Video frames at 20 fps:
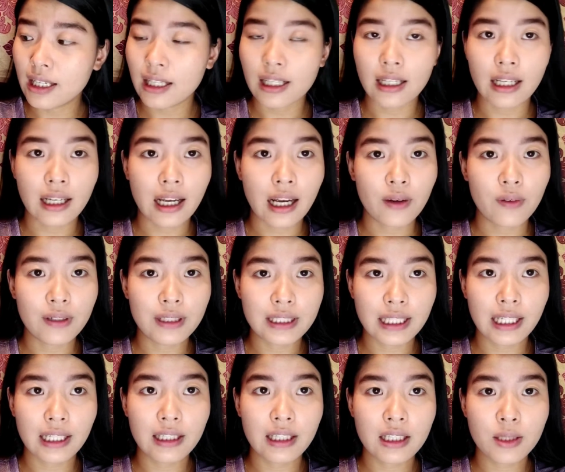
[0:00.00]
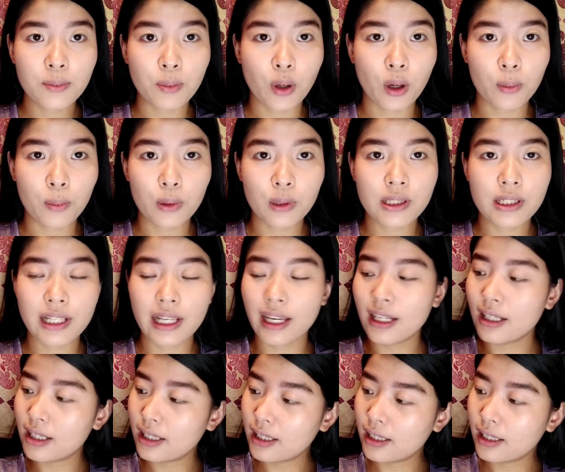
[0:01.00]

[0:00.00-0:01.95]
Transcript: like I will take this purple shade,